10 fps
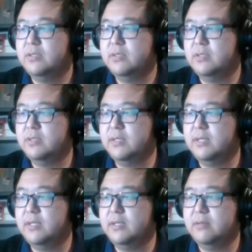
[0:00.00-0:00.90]
and
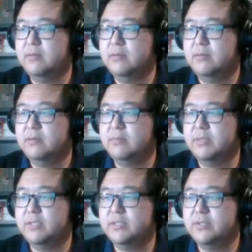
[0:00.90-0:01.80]
then
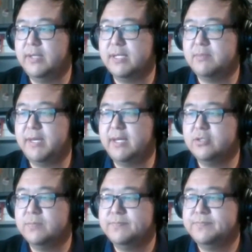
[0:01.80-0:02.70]
pledge, so next
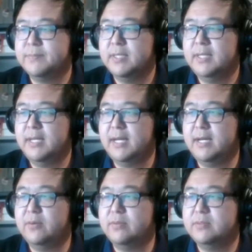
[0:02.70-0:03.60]
page.
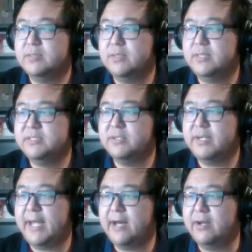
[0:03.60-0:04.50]
So these are
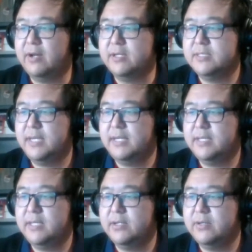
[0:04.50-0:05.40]
the add-ons, and
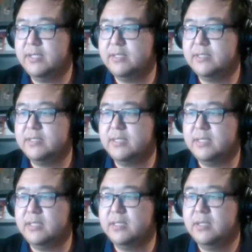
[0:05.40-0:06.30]
here is
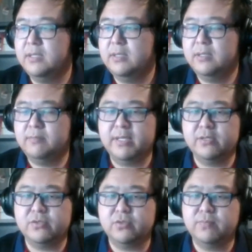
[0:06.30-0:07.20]
the
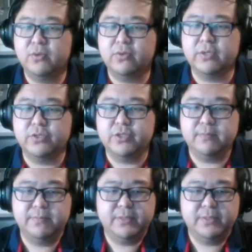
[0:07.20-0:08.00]
Metazoo poker chip